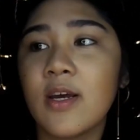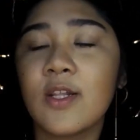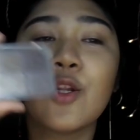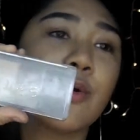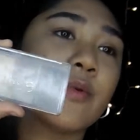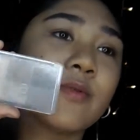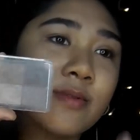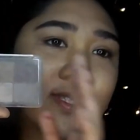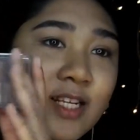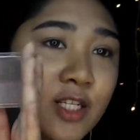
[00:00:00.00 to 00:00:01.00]
No,
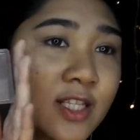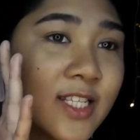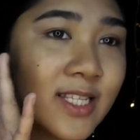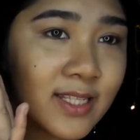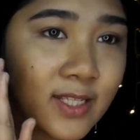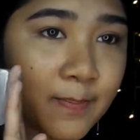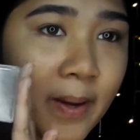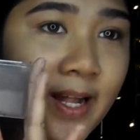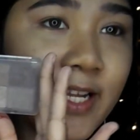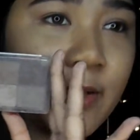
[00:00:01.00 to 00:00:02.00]
not the
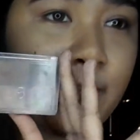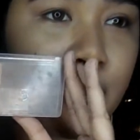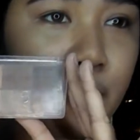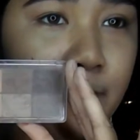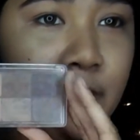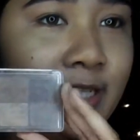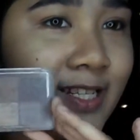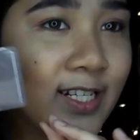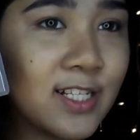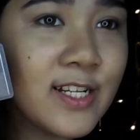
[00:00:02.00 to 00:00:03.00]
palette, pero
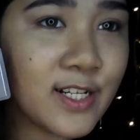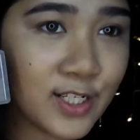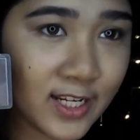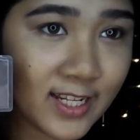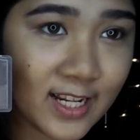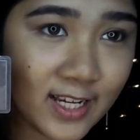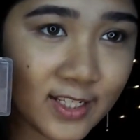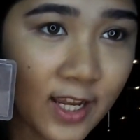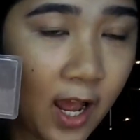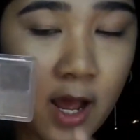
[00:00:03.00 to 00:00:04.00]
particular shade lang
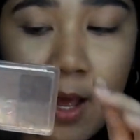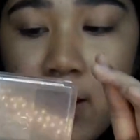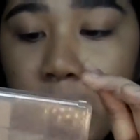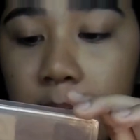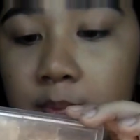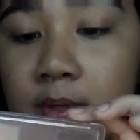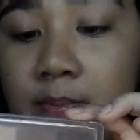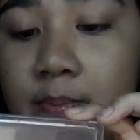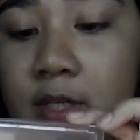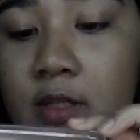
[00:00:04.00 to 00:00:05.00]
niya.
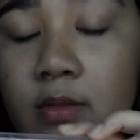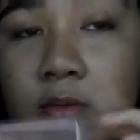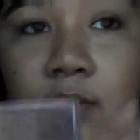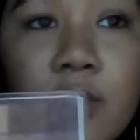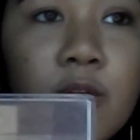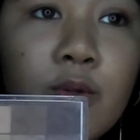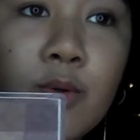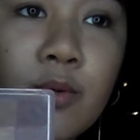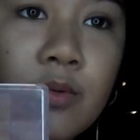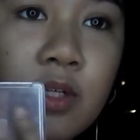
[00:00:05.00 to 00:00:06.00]
But, you
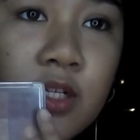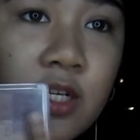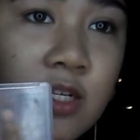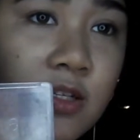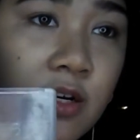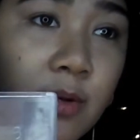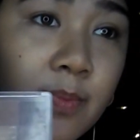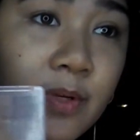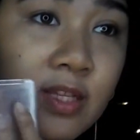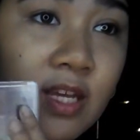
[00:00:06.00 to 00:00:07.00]
know, the shades are
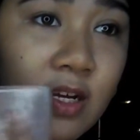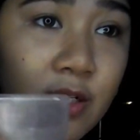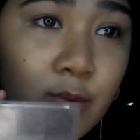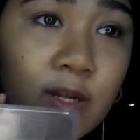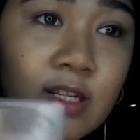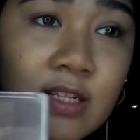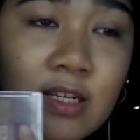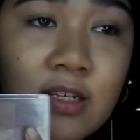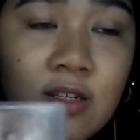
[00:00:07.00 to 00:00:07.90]
pretty as well din.